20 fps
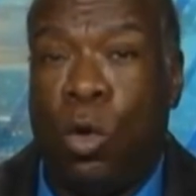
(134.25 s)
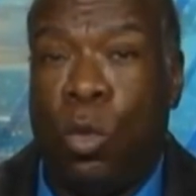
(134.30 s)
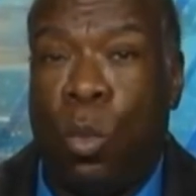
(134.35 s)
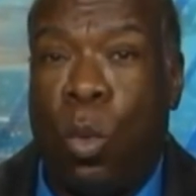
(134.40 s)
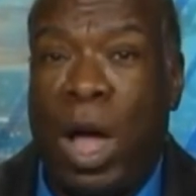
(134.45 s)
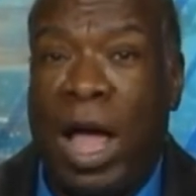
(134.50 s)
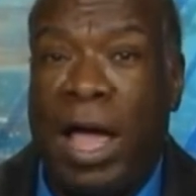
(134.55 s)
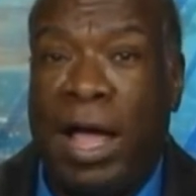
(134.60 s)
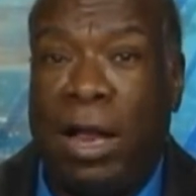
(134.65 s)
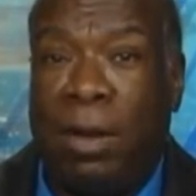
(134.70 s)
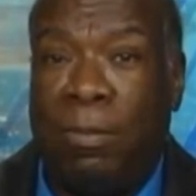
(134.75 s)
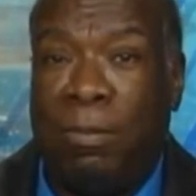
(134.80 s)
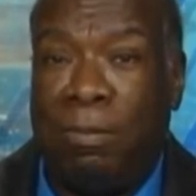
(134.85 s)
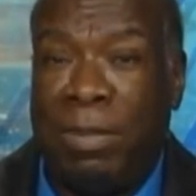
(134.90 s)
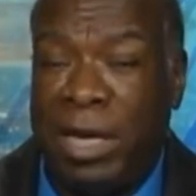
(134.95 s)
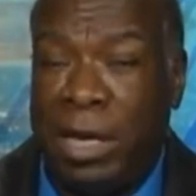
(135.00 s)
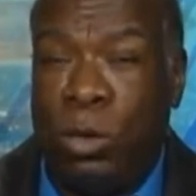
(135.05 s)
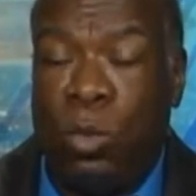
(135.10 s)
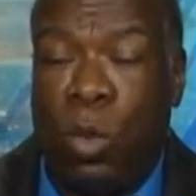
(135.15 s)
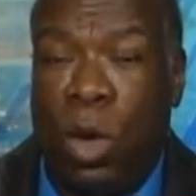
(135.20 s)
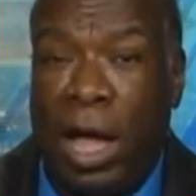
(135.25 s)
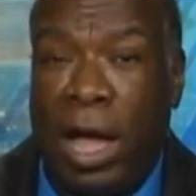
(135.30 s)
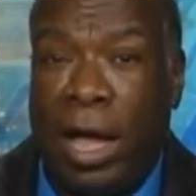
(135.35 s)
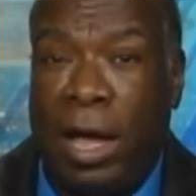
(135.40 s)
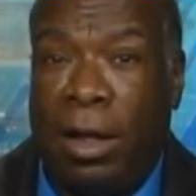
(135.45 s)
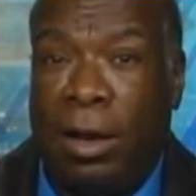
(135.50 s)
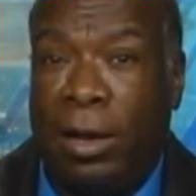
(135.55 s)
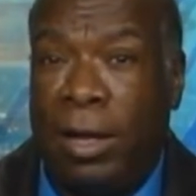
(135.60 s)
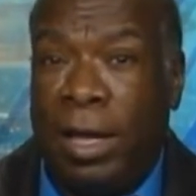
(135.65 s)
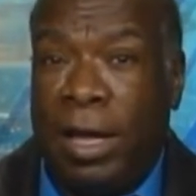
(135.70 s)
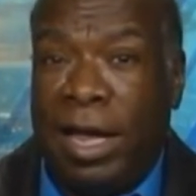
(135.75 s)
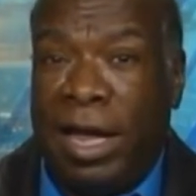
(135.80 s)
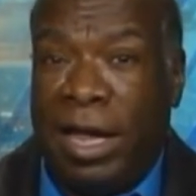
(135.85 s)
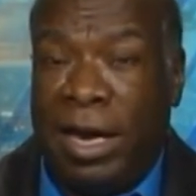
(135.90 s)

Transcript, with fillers: While, meanwhile, in